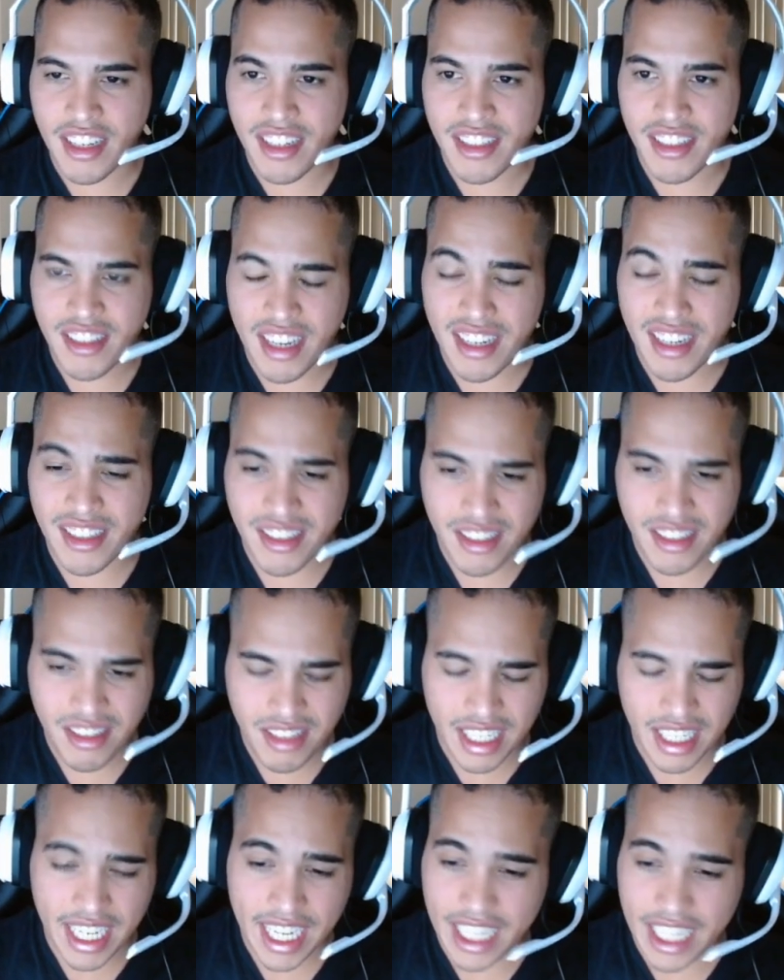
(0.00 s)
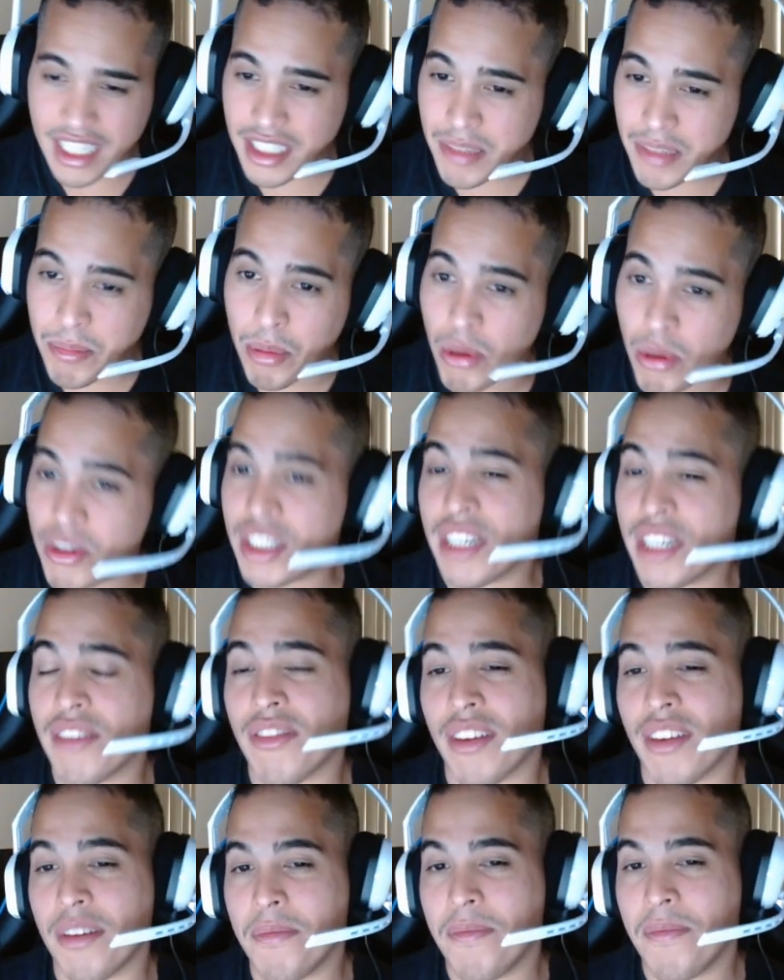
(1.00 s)
did he get this bullshit
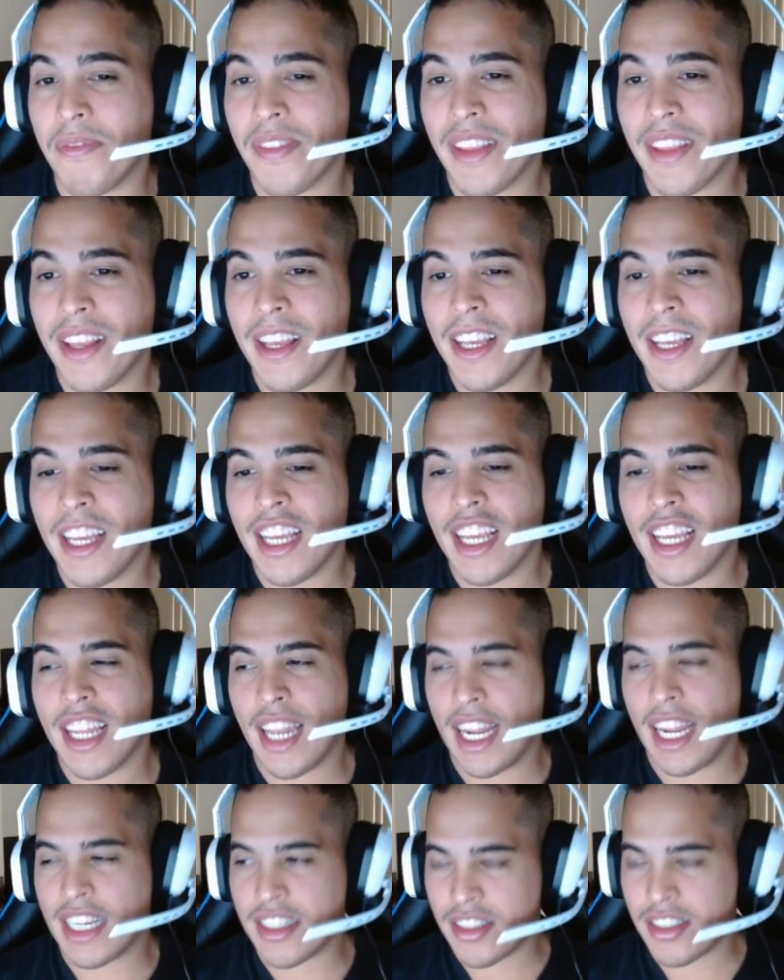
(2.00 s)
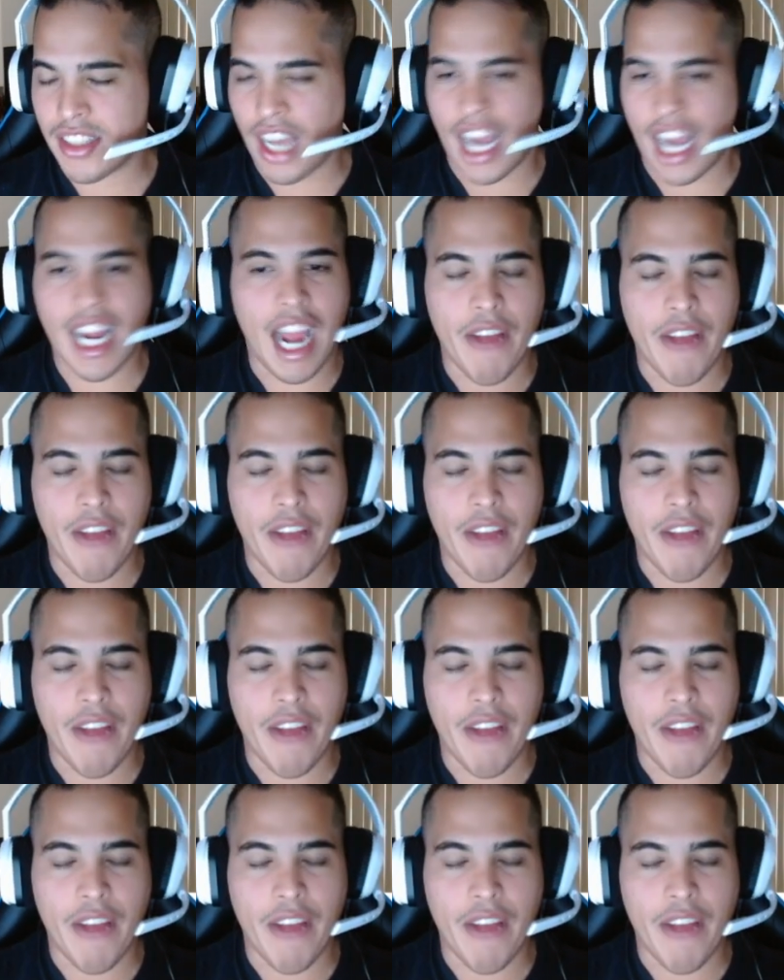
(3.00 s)
from? Like, I